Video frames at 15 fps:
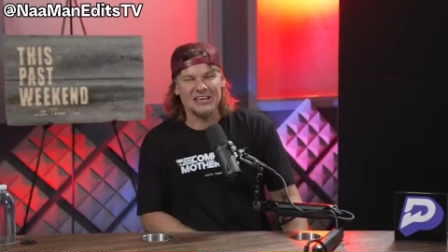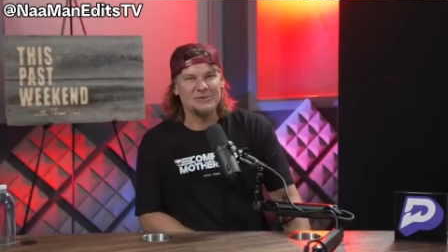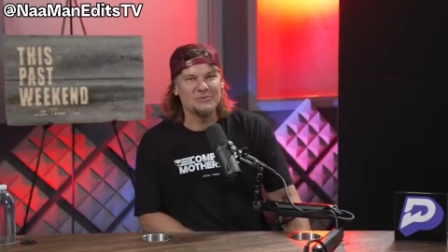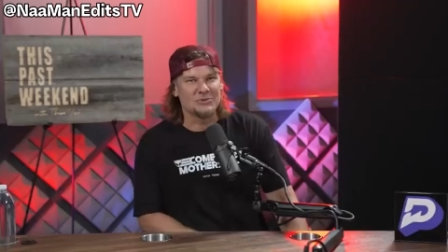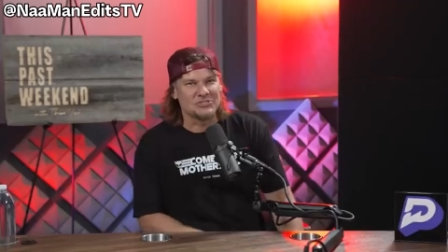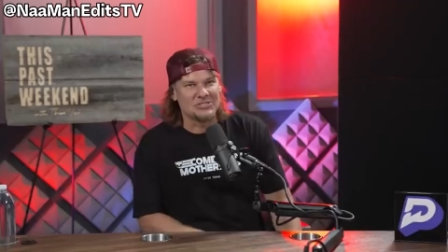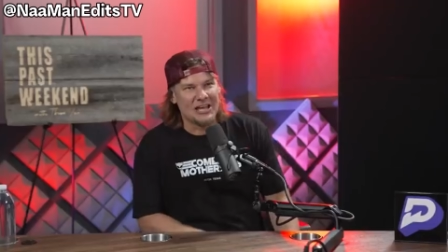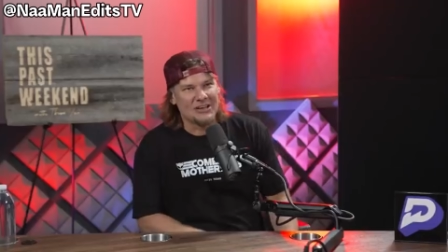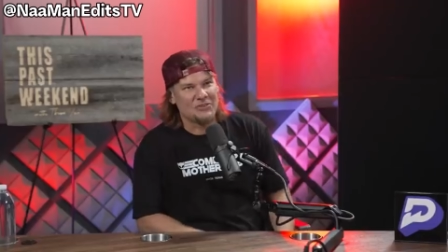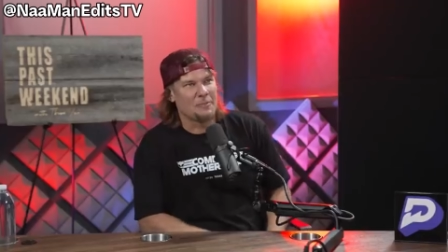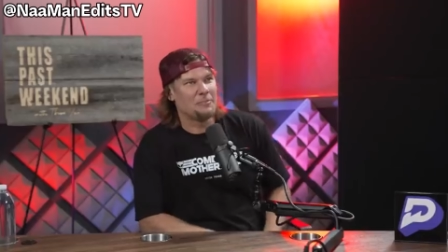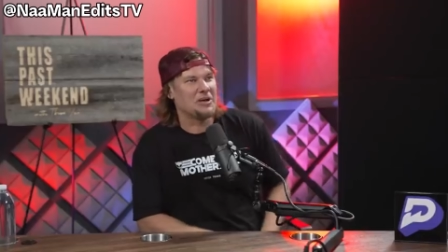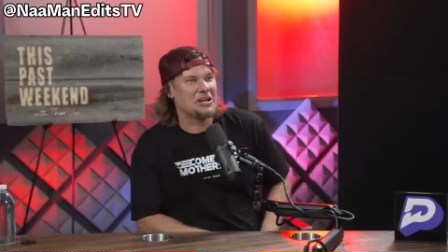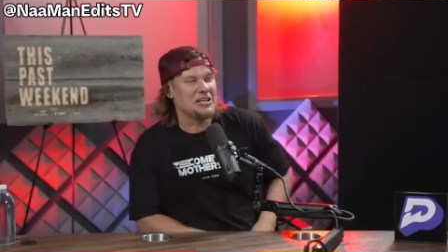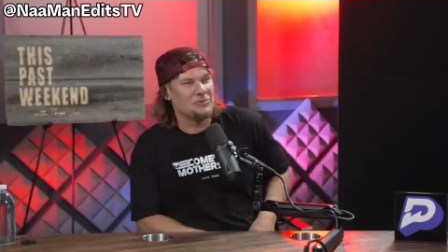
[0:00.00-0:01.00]
He was
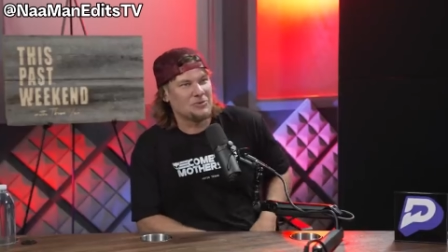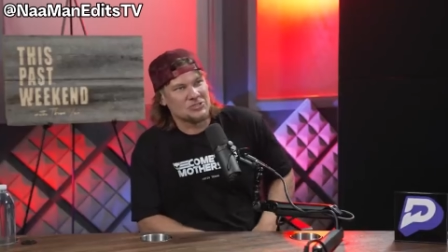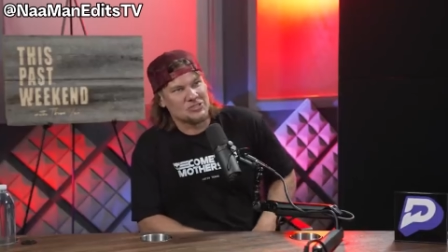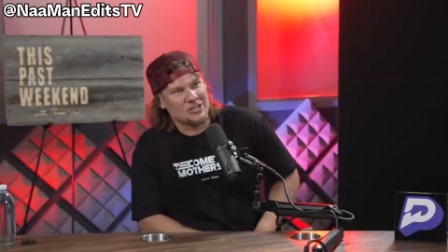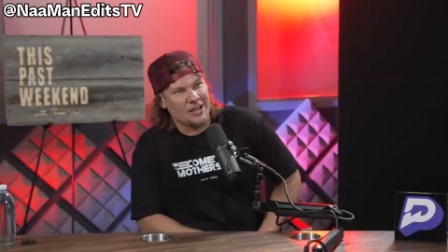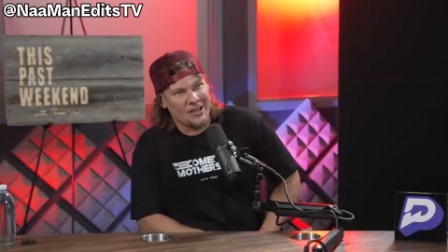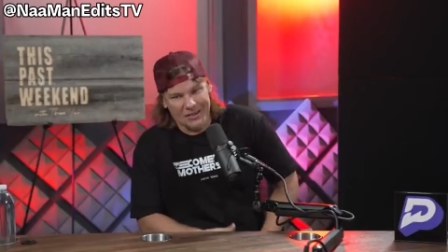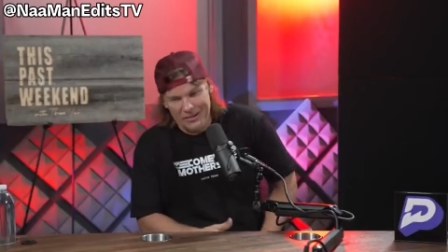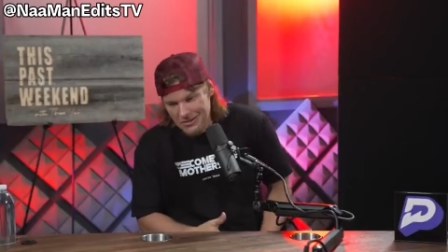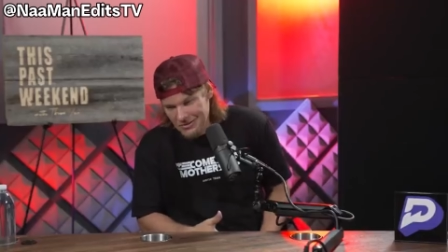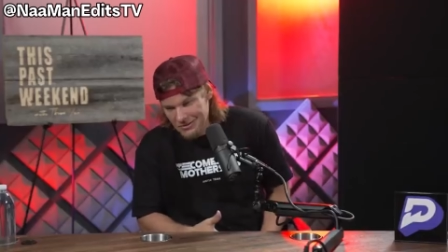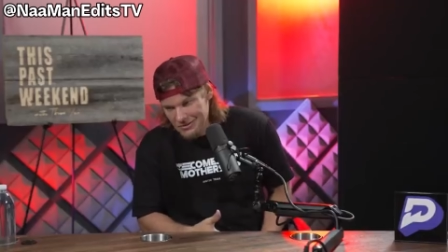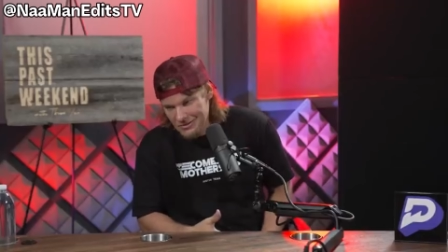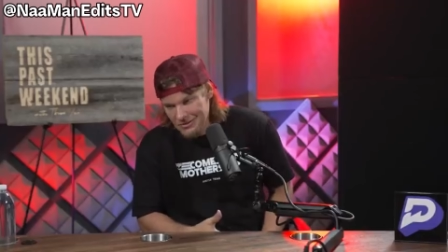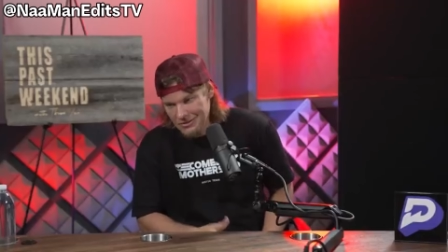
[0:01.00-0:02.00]
definitely, but he was like,
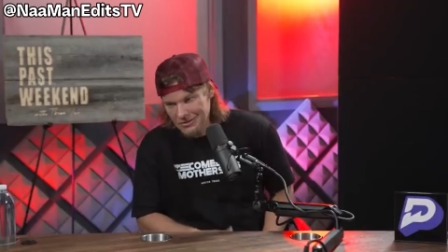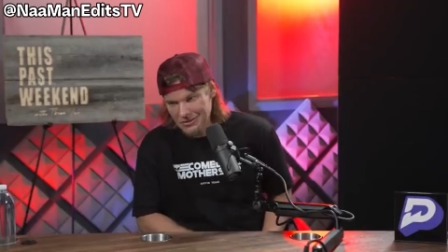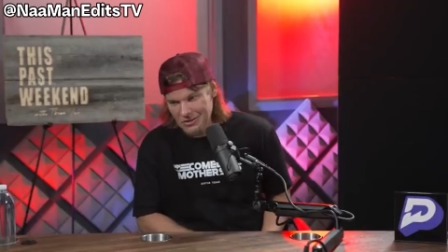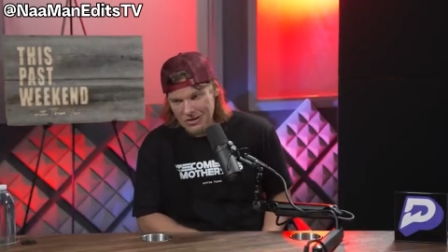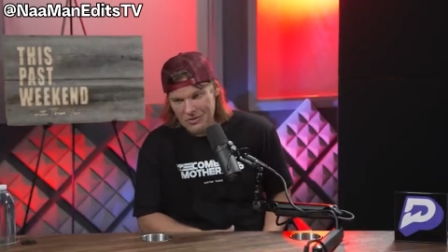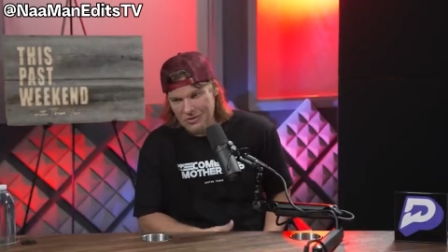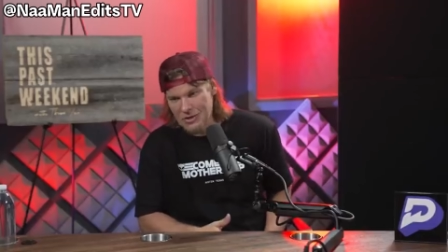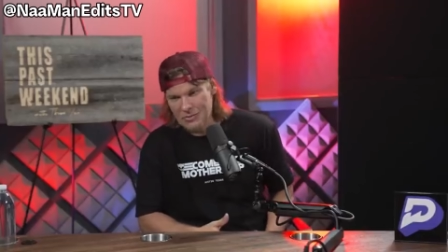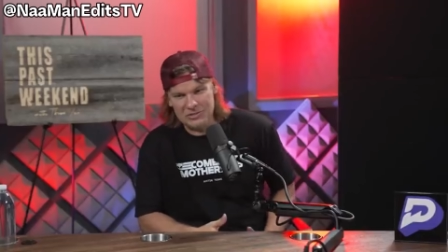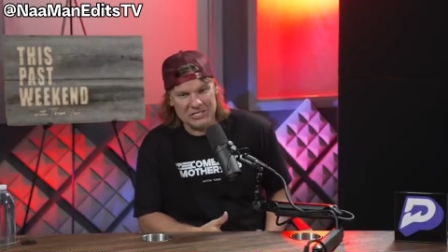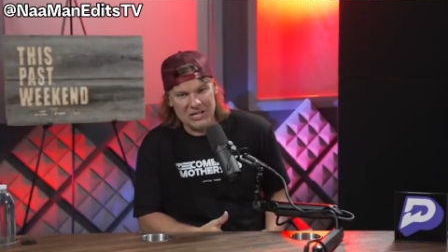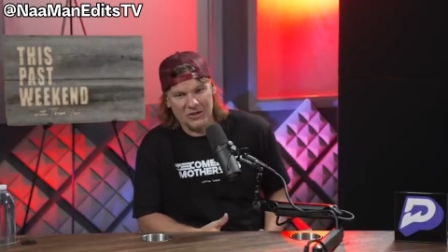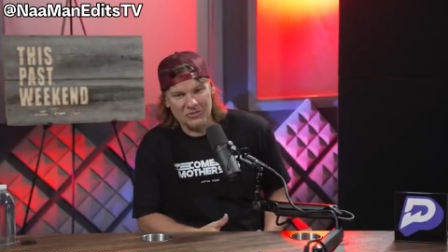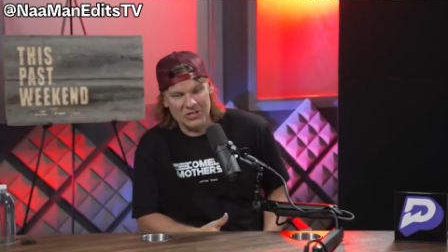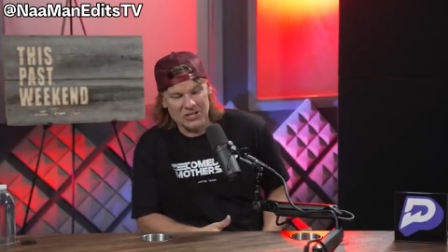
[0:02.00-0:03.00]
you know, he was
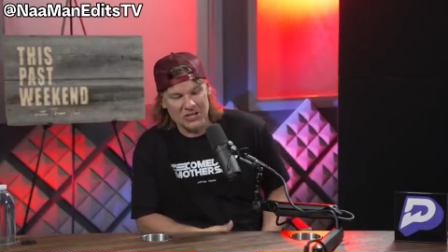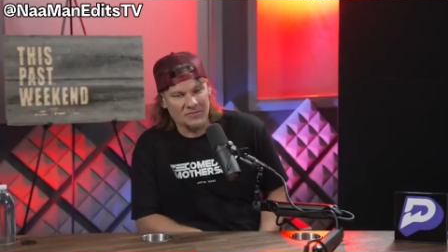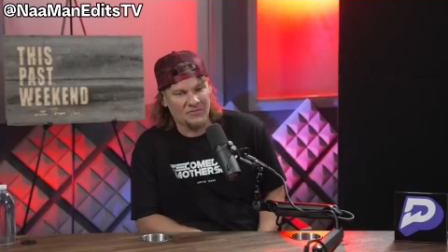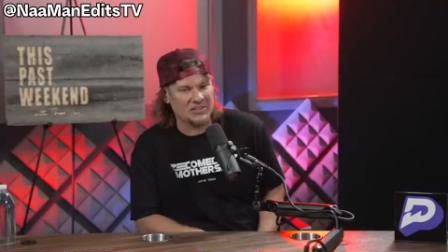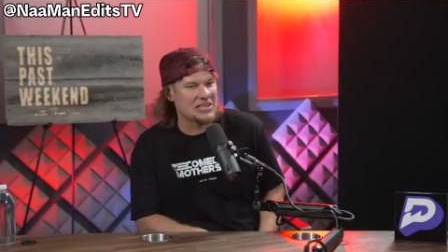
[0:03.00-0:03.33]
healthy enough.